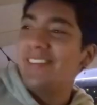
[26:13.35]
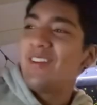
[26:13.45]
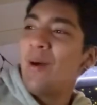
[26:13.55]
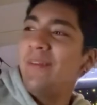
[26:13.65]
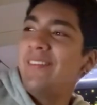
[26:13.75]

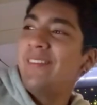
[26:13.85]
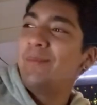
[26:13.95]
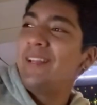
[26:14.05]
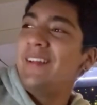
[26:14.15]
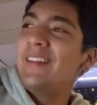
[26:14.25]
comment
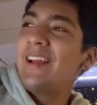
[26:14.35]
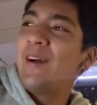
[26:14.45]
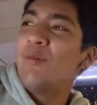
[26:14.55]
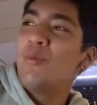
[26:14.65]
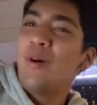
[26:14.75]
something that
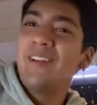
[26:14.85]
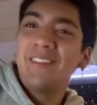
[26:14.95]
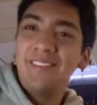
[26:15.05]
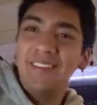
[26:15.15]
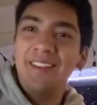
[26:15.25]
I would want to
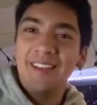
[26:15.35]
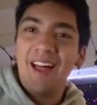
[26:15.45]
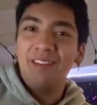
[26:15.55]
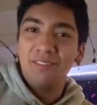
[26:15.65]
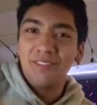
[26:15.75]
see
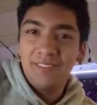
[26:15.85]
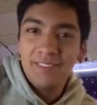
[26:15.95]
live.